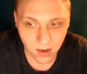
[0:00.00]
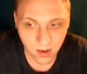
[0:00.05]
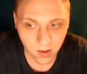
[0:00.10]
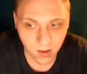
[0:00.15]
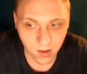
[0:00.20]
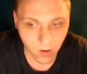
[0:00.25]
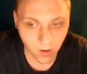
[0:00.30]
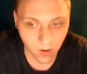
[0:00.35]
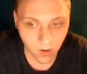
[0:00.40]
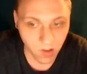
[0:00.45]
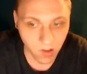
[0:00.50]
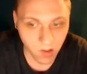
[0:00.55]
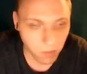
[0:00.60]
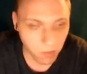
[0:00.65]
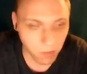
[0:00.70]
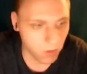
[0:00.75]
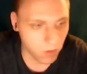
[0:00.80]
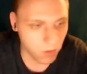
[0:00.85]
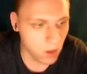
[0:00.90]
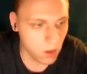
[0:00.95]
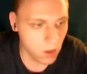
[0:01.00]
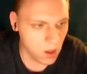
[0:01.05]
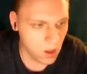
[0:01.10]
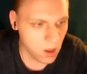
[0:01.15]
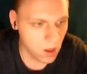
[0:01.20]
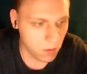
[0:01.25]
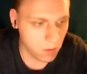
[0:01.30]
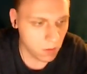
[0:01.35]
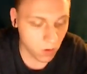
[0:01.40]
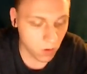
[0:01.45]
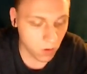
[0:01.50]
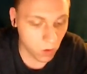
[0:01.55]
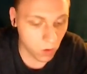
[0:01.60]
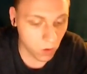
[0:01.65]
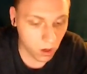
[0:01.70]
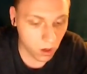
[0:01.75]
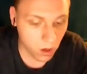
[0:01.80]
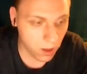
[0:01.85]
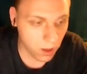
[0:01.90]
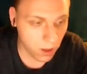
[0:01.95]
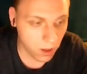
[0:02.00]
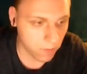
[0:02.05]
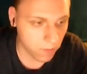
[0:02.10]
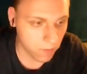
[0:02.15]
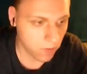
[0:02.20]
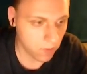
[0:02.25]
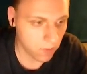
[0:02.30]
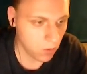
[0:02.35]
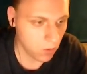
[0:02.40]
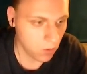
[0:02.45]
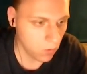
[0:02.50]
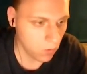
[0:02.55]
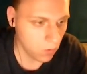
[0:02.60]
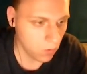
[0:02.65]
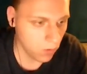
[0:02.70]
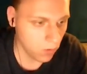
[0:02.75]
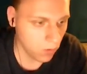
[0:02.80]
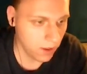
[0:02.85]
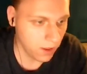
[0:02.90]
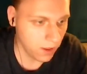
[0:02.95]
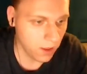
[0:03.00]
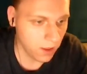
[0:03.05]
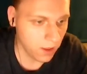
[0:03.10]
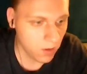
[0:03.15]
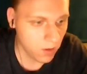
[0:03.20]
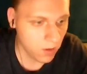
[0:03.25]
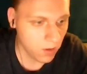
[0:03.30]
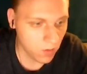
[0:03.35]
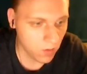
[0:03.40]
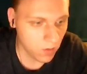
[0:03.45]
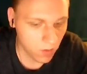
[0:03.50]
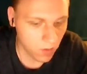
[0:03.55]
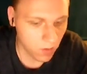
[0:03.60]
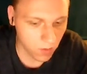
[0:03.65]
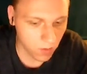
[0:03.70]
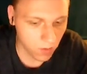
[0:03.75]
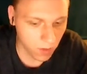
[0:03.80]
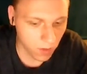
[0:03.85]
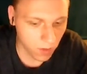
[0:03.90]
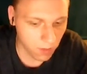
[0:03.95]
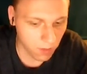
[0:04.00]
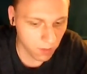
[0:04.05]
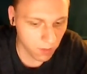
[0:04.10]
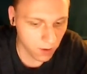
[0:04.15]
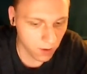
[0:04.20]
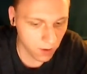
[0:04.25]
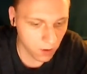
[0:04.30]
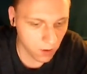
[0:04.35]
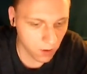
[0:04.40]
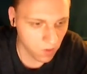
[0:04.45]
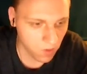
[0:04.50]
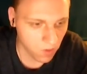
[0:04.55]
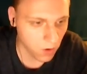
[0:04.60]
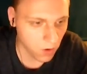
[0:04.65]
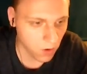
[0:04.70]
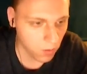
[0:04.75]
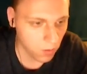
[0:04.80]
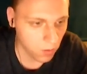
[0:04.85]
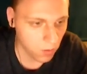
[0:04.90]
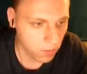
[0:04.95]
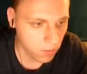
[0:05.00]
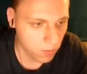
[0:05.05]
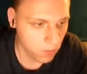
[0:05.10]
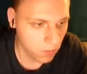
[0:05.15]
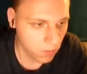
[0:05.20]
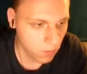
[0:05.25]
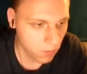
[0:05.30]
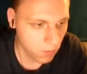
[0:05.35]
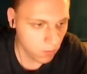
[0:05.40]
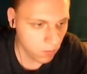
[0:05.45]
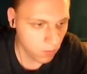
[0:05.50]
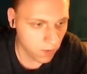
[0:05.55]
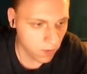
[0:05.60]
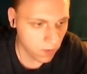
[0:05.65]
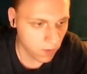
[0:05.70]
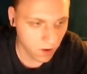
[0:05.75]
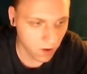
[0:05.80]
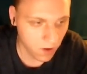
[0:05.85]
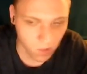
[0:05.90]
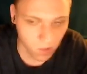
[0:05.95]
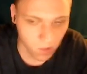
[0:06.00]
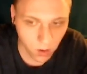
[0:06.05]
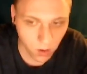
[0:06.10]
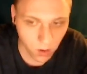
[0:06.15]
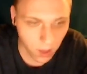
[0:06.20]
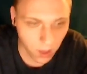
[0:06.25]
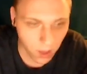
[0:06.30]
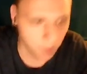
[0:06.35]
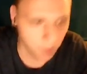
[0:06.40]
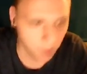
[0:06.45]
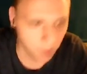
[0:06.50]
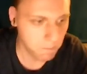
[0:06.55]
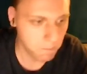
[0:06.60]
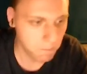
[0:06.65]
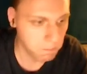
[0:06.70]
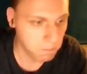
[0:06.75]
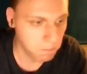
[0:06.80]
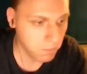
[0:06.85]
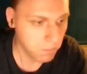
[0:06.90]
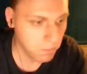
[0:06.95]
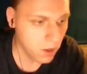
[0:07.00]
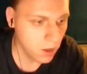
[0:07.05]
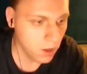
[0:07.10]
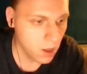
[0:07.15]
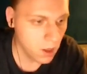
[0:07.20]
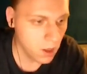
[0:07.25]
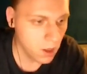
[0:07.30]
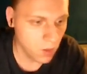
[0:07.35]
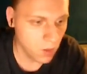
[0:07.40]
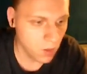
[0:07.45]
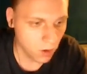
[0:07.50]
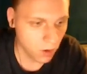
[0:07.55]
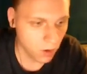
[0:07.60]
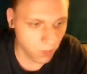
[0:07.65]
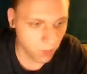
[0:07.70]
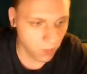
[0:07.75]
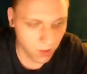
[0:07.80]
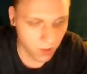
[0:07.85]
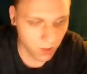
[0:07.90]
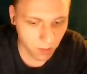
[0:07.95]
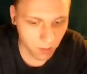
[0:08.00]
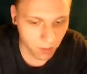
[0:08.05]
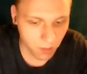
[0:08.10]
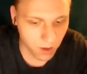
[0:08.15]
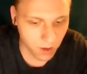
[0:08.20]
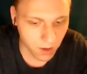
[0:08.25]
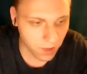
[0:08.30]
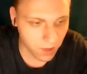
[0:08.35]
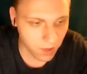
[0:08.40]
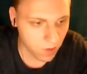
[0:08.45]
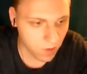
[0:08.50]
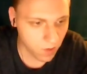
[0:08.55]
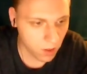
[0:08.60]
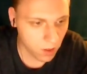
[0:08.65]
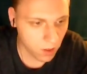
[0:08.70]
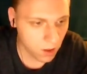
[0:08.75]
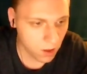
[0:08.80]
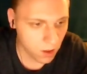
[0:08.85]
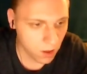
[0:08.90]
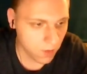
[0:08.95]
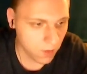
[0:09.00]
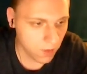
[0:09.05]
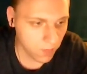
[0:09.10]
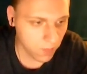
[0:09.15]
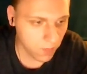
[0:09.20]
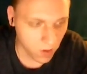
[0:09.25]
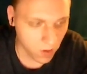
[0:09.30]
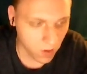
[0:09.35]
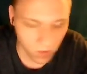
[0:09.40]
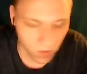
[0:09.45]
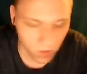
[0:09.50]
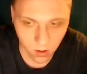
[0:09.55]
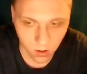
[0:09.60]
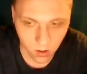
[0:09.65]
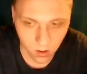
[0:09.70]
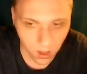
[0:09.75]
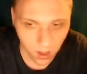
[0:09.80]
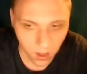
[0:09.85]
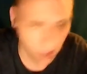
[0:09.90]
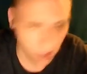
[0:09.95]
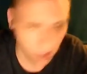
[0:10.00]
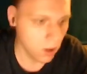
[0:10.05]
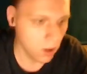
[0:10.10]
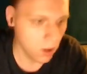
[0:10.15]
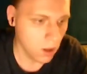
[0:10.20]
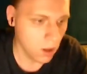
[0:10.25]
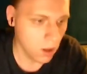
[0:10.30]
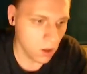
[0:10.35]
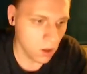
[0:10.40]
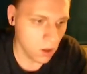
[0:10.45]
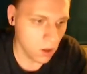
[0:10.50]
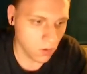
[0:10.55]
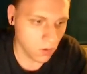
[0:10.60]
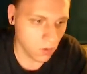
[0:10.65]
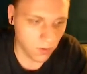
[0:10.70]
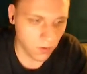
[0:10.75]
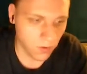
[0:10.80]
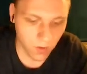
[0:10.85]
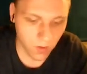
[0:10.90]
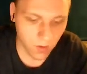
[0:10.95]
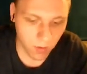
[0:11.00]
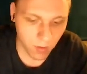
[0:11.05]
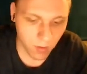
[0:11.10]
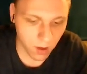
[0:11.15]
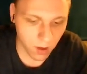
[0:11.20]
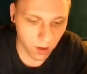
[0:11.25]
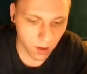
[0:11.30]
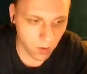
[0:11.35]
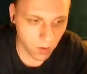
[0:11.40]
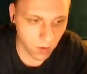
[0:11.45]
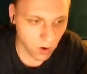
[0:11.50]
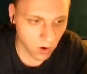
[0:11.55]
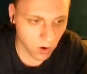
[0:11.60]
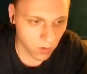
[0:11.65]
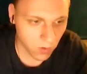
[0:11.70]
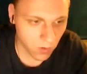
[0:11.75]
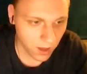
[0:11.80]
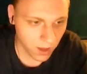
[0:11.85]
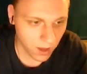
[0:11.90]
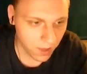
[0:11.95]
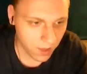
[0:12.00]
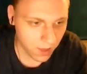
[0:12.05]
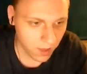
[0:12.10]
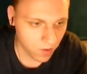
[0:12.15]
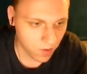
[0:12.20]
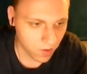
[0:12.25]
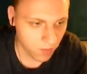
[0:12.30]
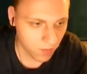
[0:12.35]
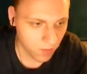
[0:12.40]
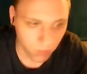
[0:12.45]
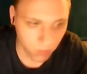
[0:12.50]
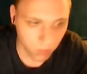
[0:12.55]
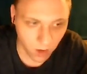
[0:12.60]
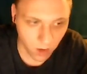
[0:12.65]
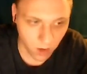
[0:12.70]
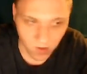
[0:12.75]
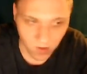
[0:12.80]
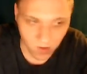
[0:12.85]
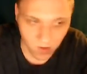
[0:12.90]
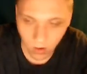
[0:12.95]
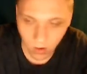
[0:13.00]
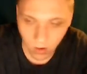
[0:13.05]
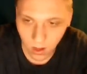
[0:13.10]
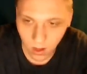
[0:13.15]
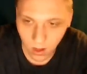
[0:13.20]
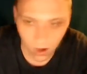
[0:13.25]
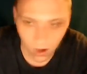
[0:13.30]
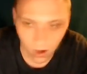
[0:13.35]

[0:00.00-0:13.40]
Really simple. But what if we typed in 0? That is not a day. What if we typed in 8? That is not a day. What if we typed in 128? That is not a day.